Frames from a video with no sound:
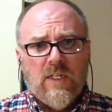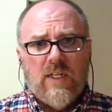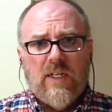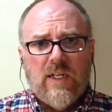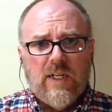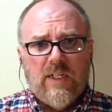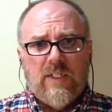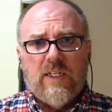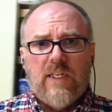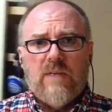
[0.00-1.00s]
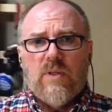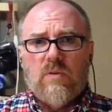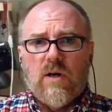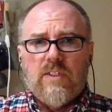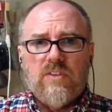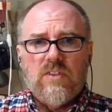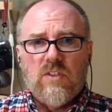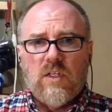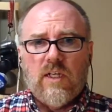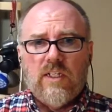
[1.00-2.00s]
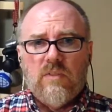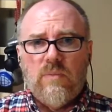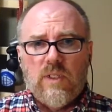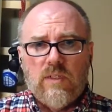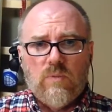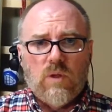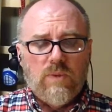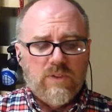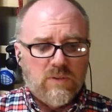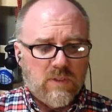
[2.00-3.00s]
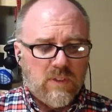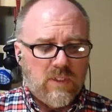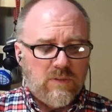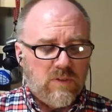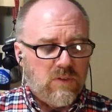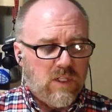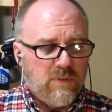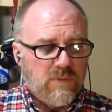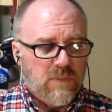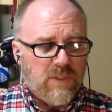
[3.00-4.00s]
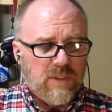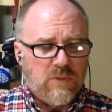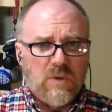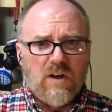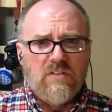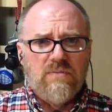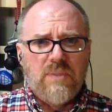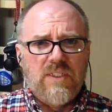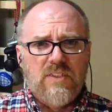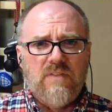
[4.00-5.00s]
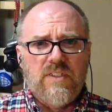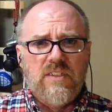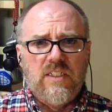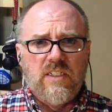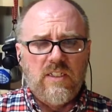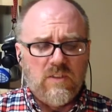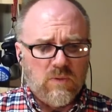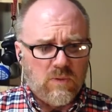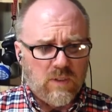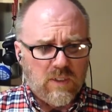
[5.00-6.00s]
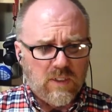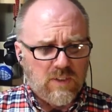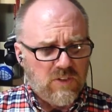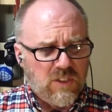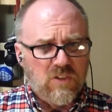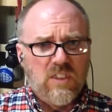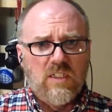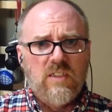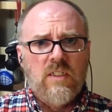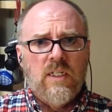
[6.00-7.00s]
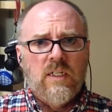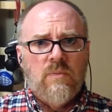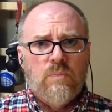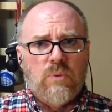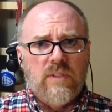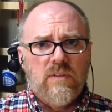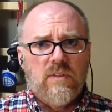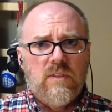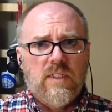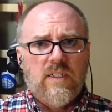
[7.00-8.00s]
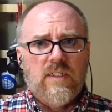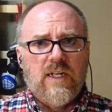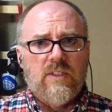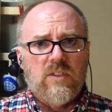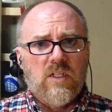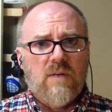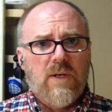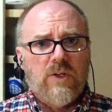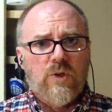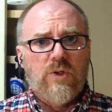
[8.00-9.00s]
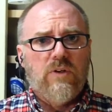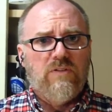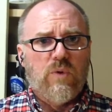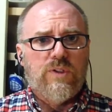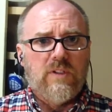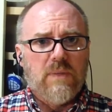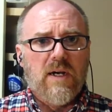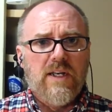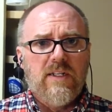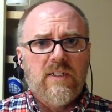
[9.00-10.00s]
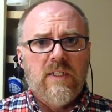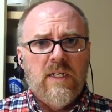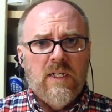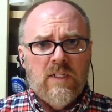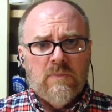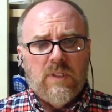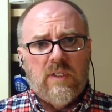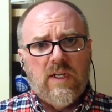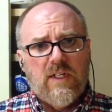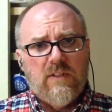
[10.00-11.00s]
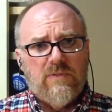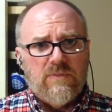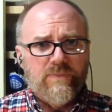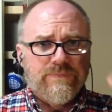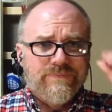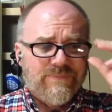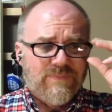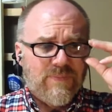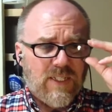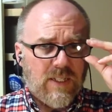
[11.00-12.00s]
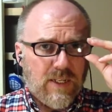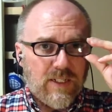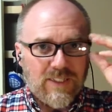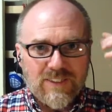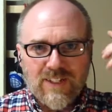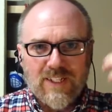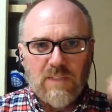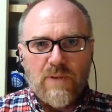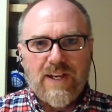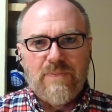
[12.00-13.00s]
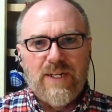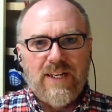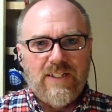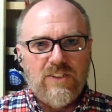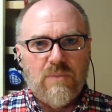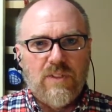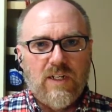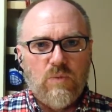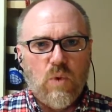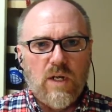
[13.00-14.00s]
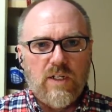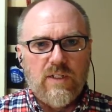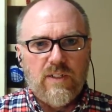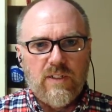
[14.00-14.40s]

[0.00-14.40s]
and I came across this little item in what was I describe as maybe a 12 by 17 or 16 print, and at the time I couldn't afford to buy it, but it kind of got stuck in the back of my head as something that I wanted